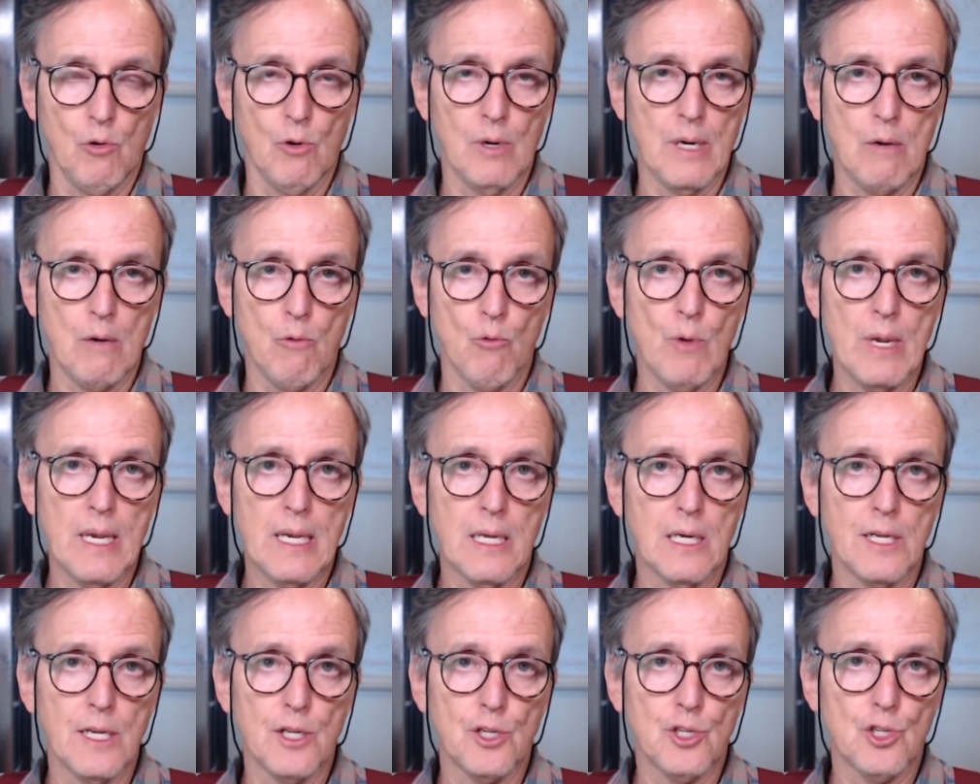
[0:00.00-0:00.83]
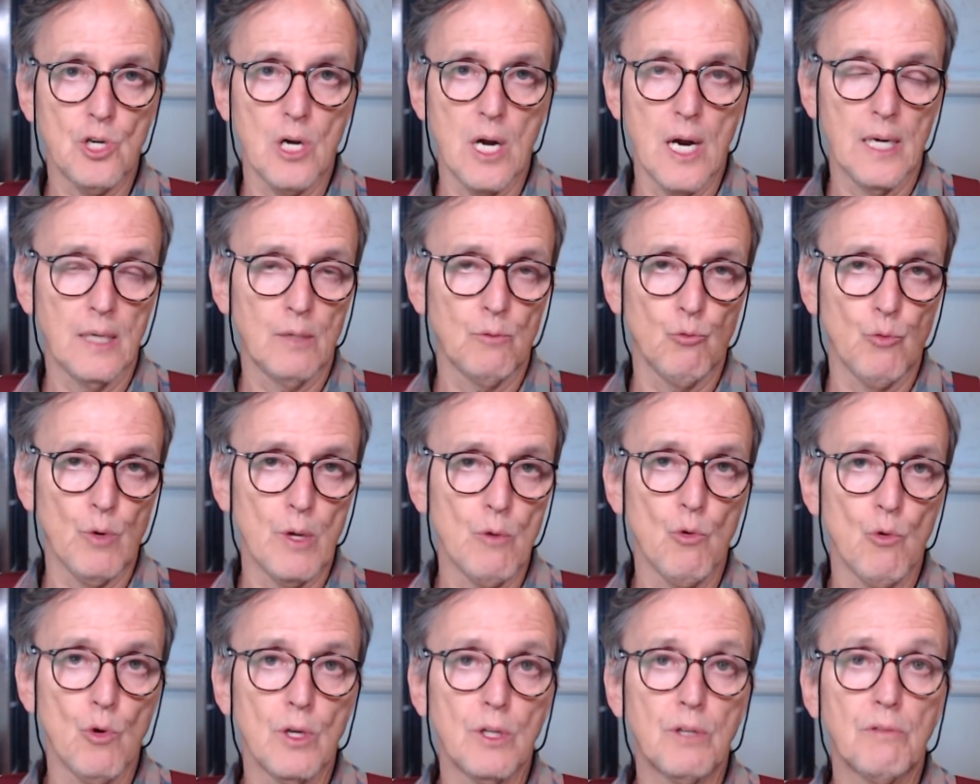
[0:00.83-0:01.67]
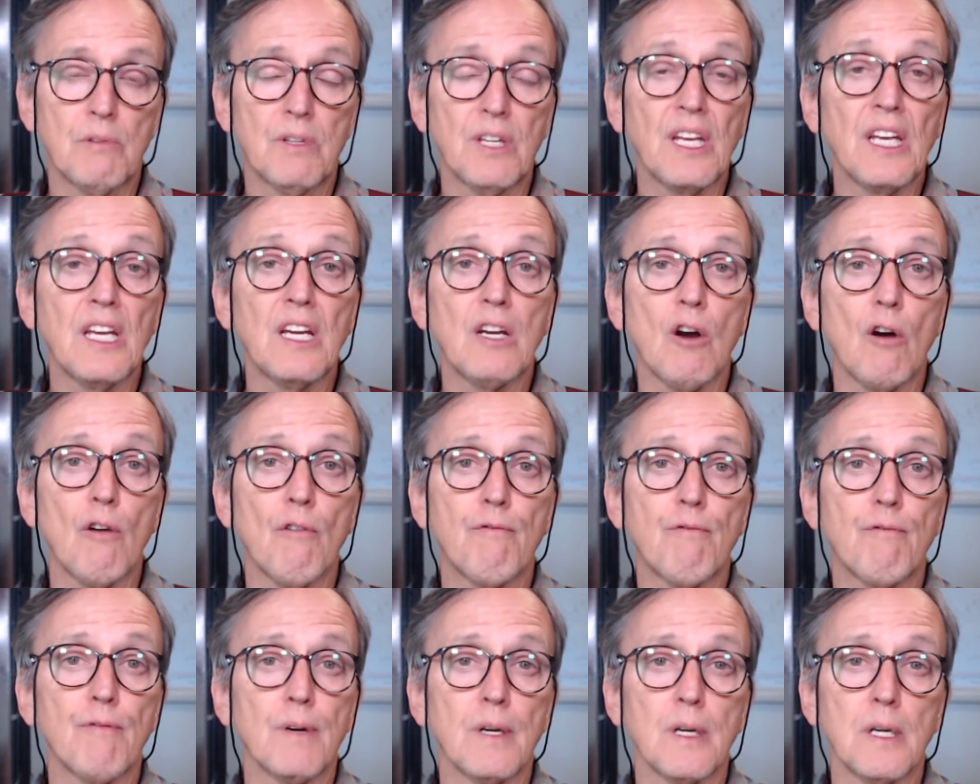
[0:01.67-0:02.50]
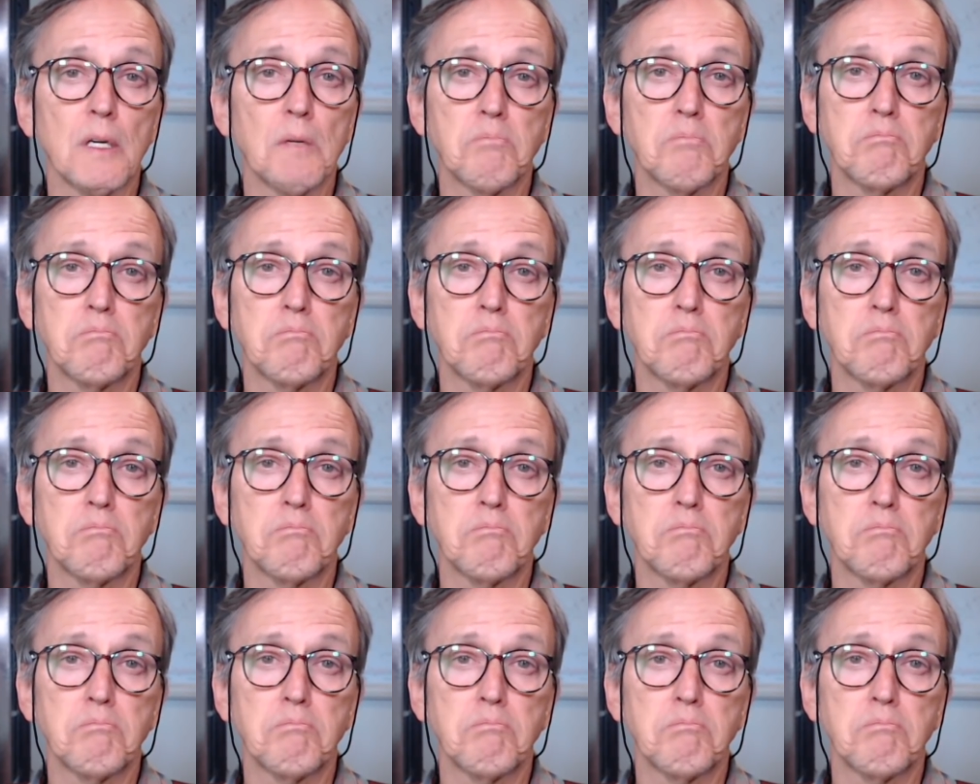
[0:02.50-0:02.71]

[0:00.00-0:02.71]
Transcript: On a weekly chart, we would think of